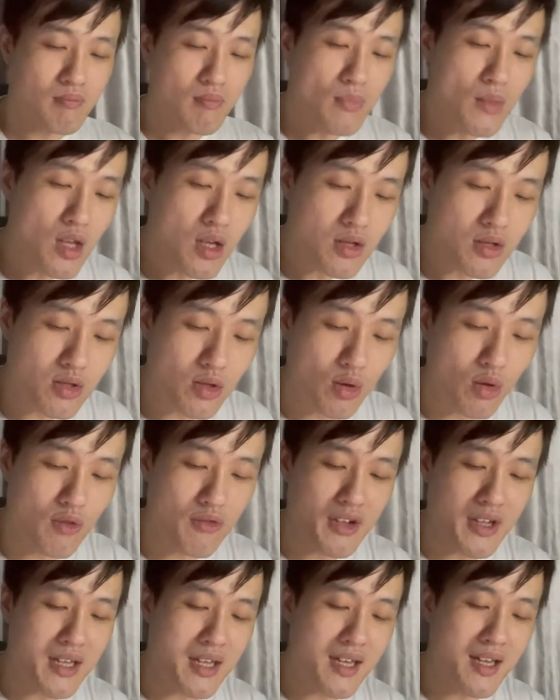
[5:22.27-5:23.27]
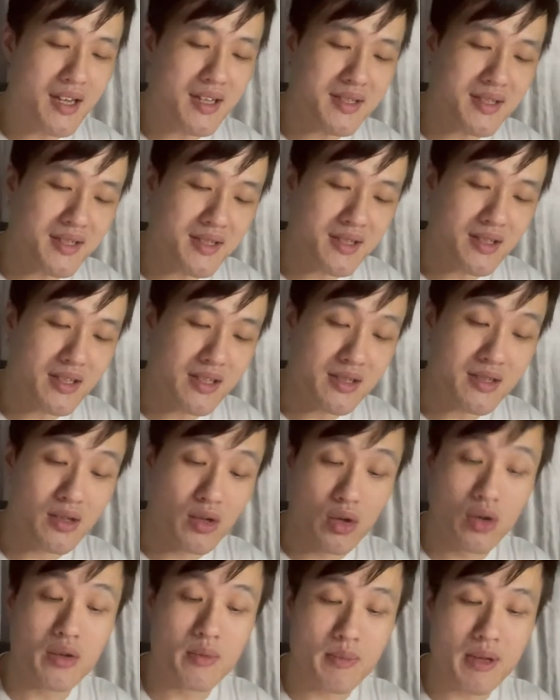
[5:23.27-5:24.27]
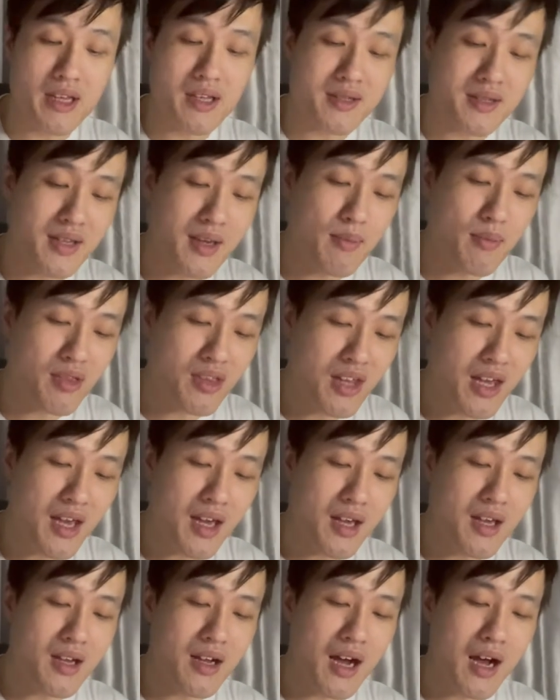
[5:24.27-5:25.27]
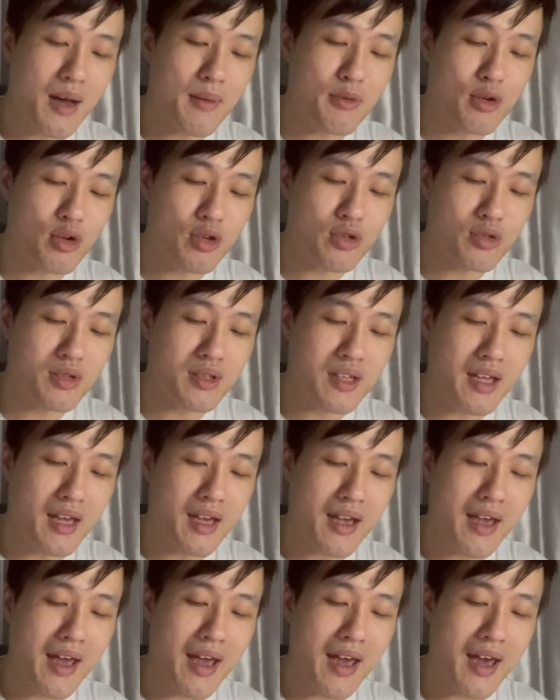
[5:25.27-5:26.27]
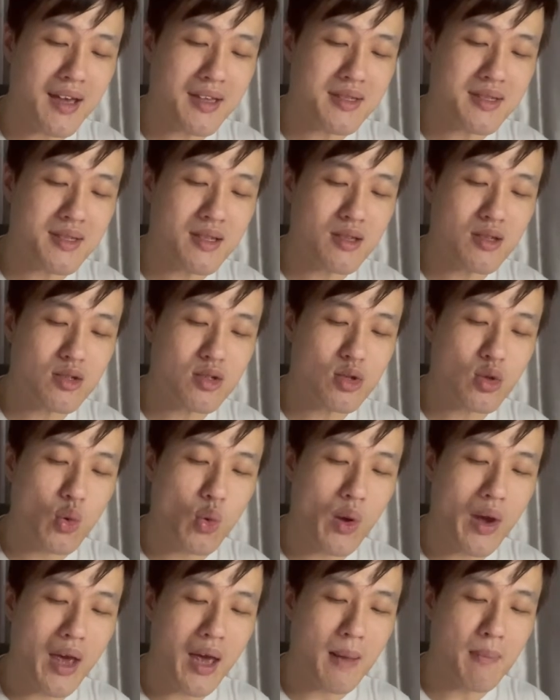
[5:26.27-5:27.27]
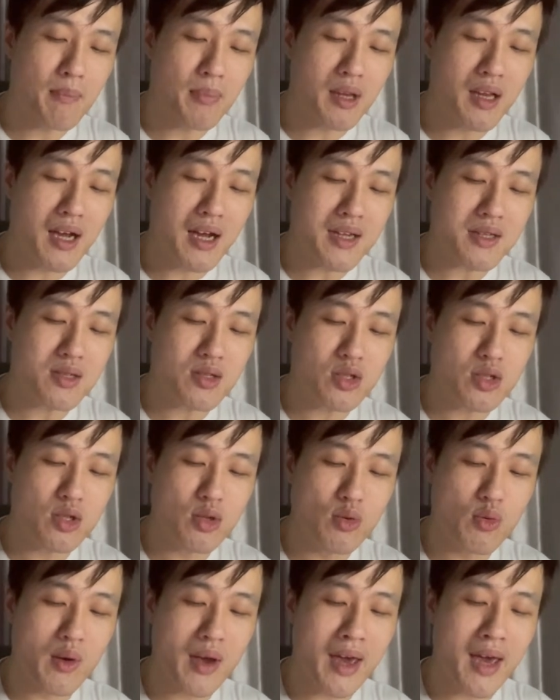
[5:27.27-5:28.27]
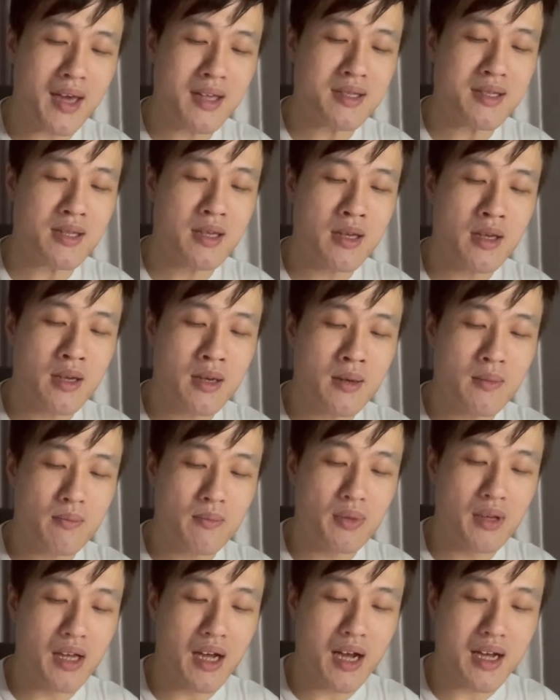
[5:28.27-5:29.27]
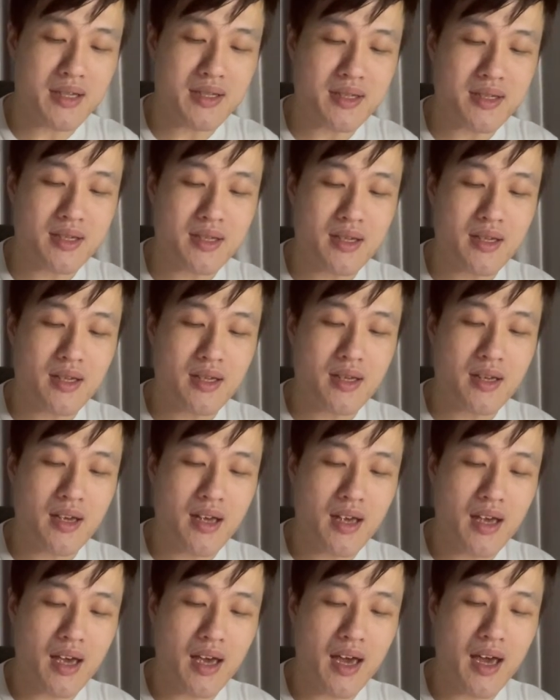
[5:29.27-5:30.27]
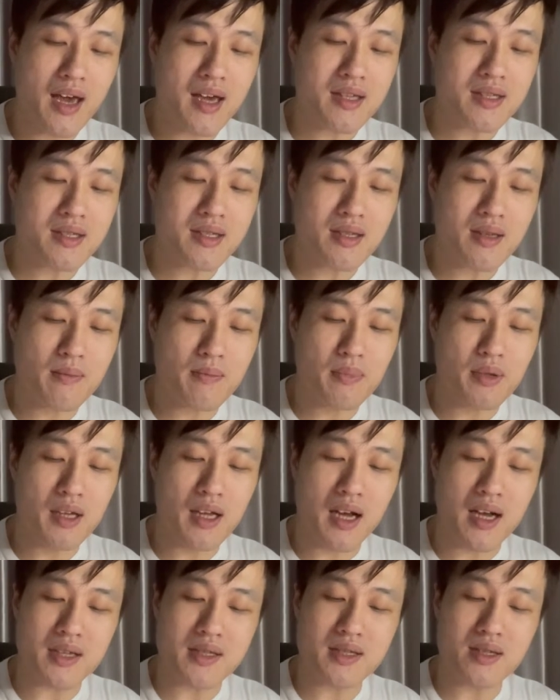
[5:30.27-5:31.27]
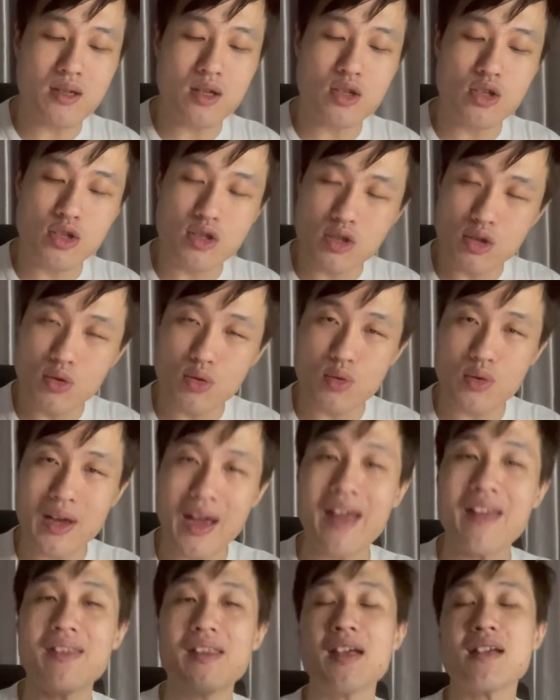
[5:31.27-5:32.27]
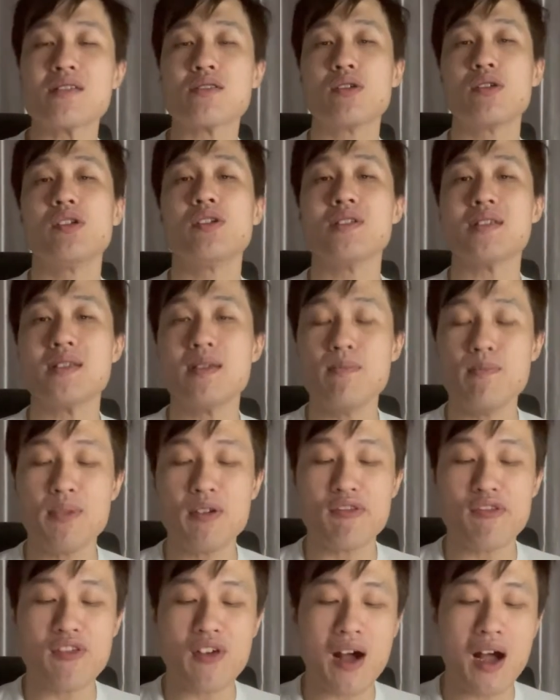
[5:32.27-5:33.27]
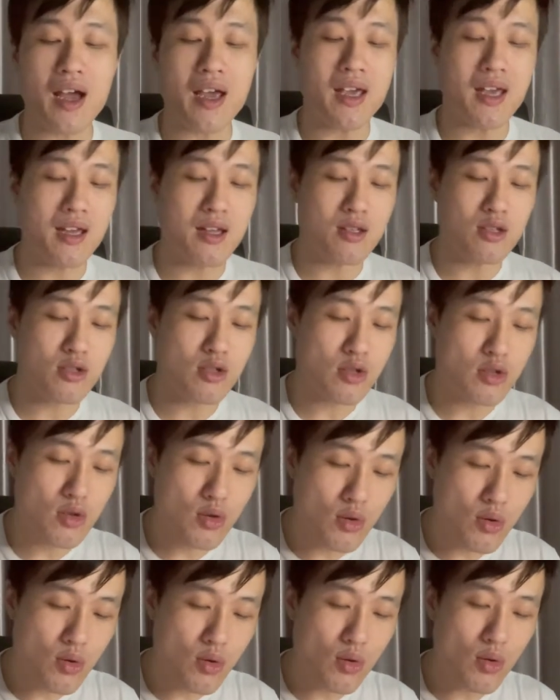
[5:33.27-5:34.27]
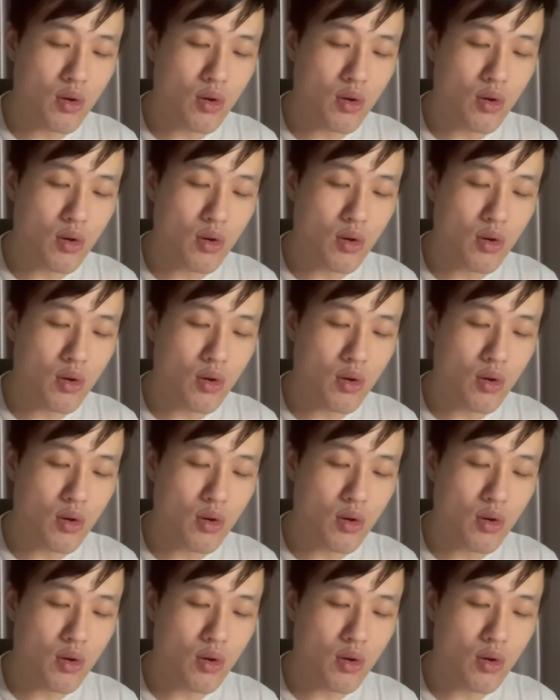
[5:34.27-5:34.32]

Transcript: So over here is going to be the same thing. I'm going to take x squared plus 2x plus x plus 2, and that's going to simplify into